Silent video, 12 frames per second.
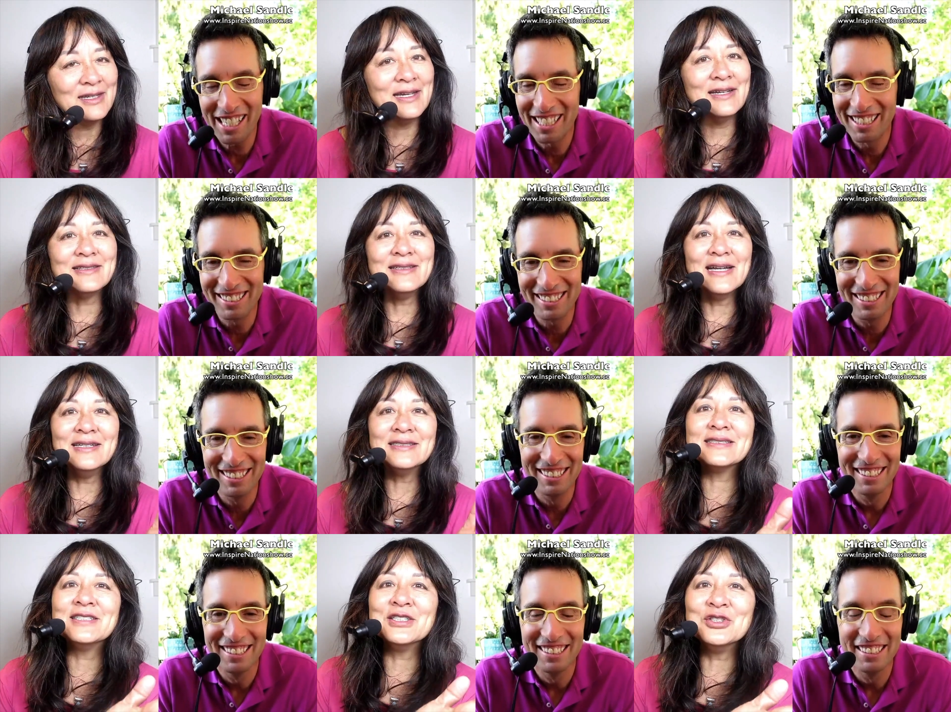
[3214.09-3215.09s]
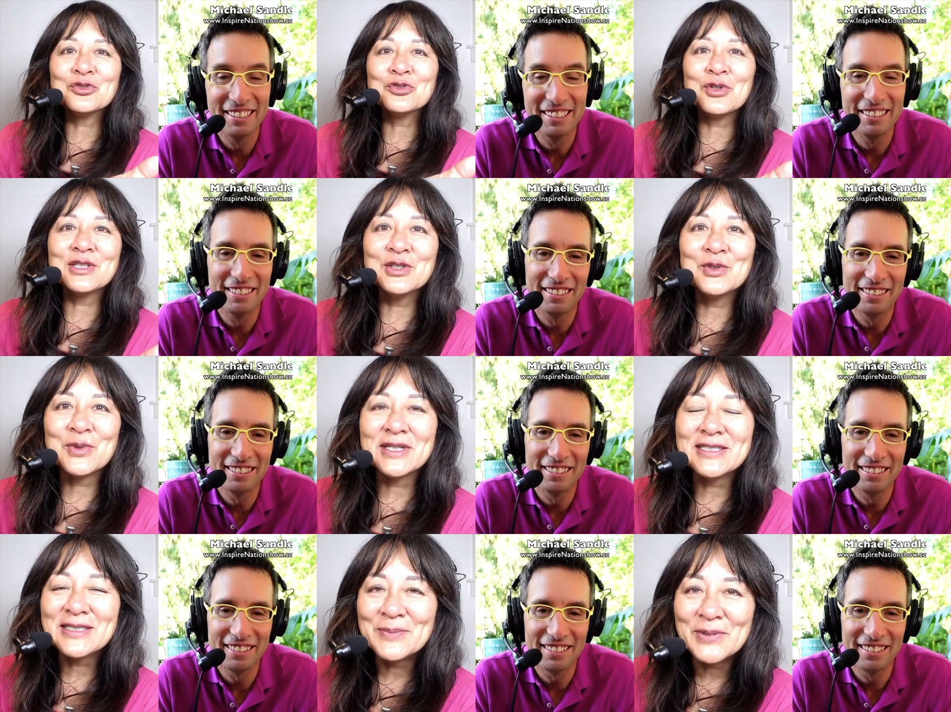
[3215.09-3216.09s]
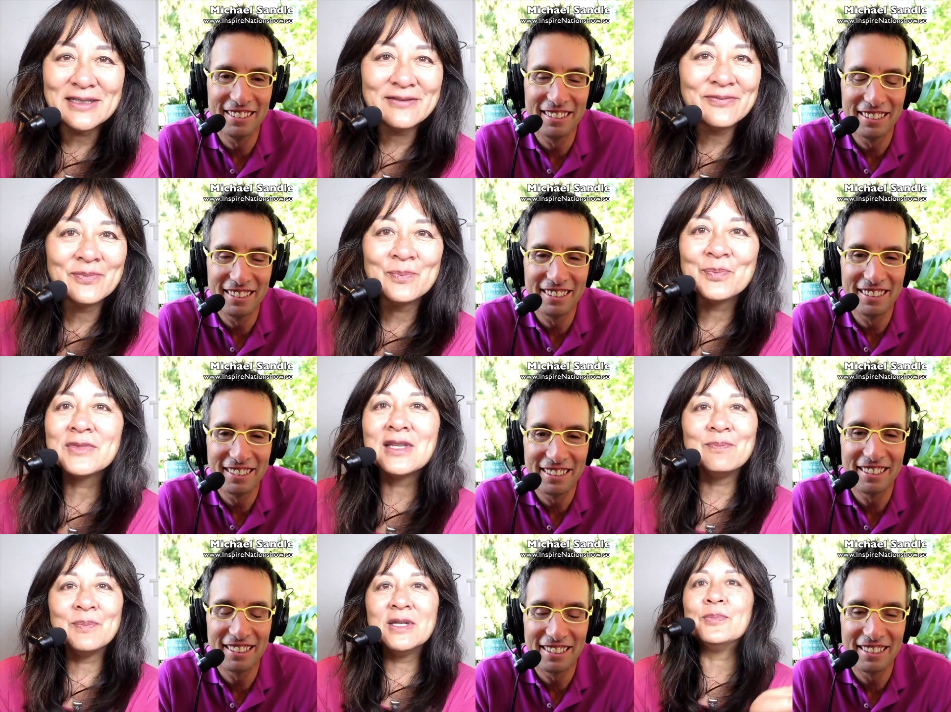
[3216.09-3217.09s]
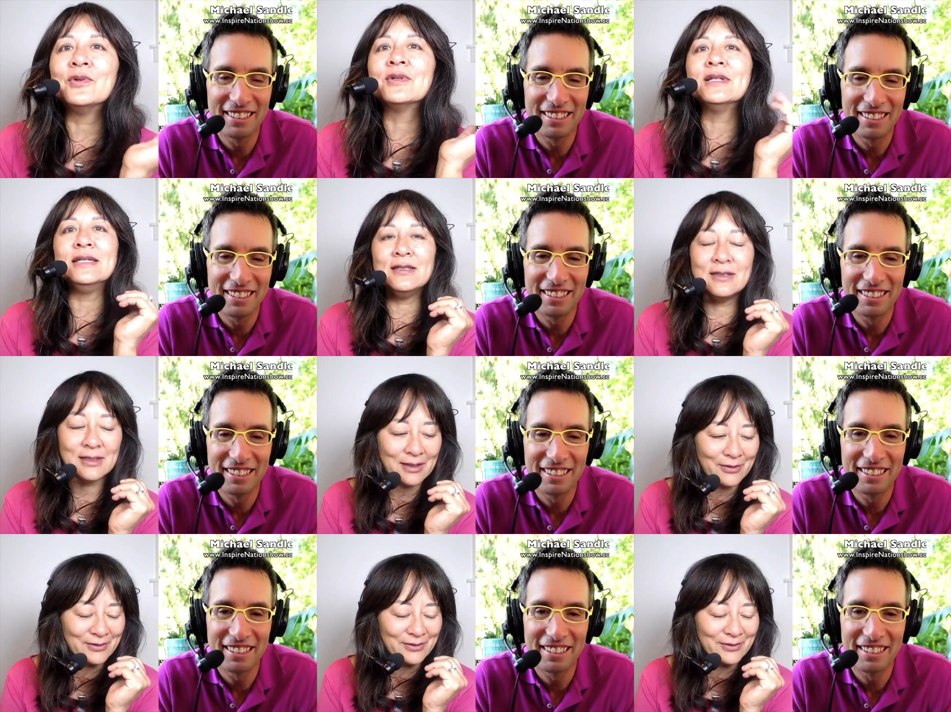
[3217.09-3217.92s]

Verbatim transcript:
Speaker 1: Yeah, it's nicely constructed recipe that people can eat now.